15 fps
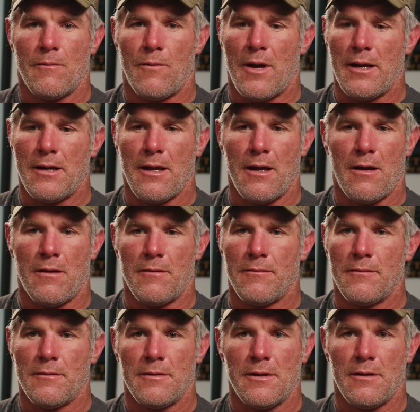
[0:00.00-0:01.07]
Right
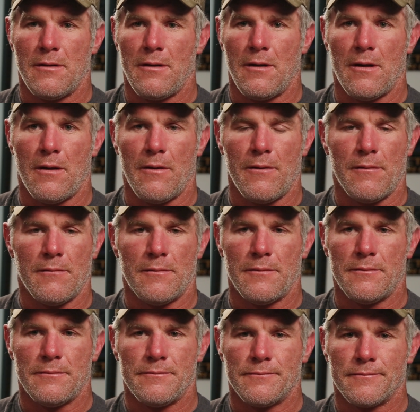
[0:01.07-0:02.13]
now, you know,
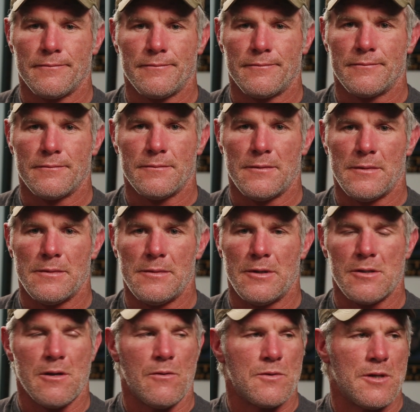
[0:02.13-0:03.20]

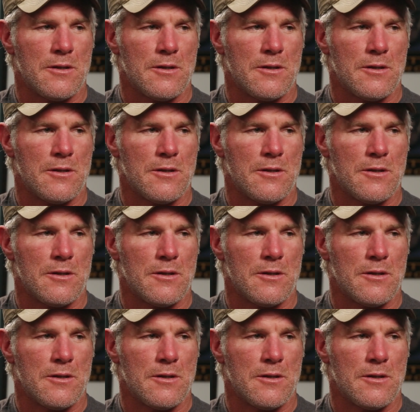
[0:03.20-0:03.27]
there's no